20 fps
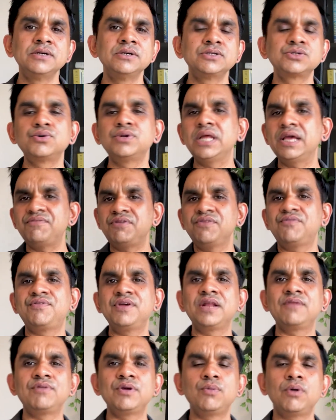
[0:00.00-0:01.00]
Today we
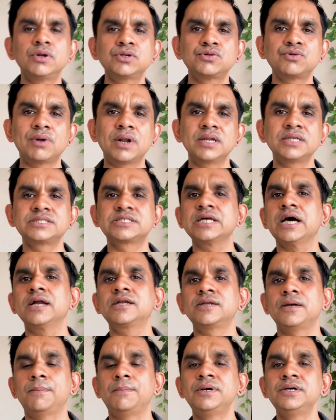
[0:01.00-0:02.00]
feel we want to run a
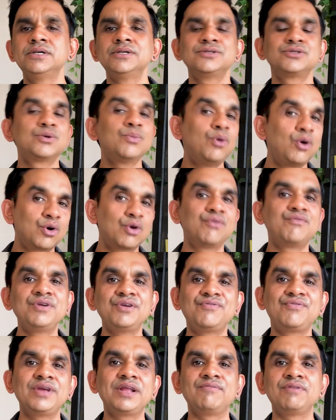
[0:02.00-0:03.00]
startup. Tomorrow we
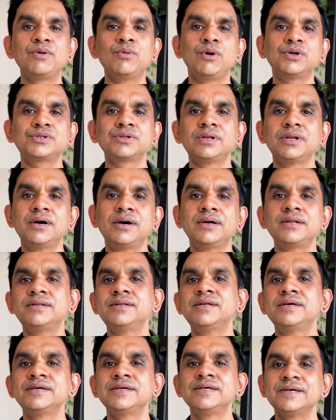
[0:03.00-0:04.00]
feel we want to learn